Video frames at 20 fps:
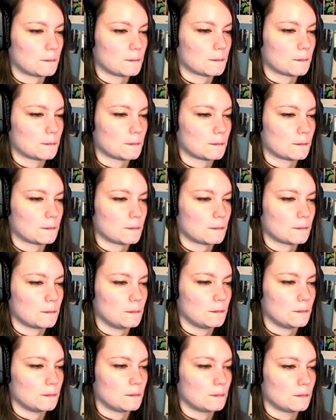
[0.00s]

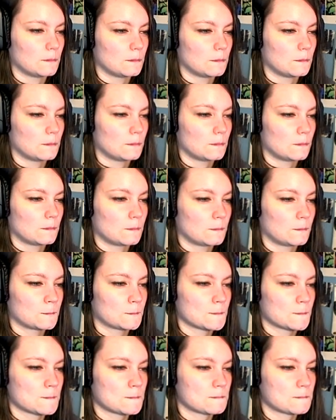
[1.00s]

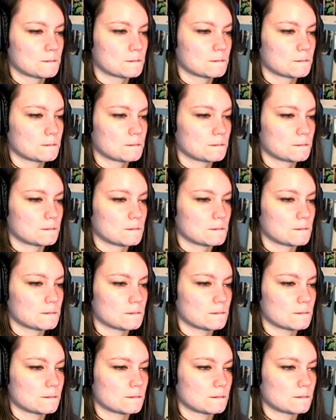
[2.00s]

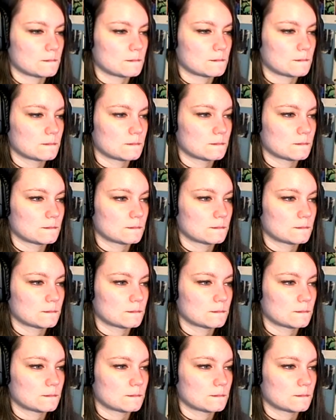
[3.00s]
(silence)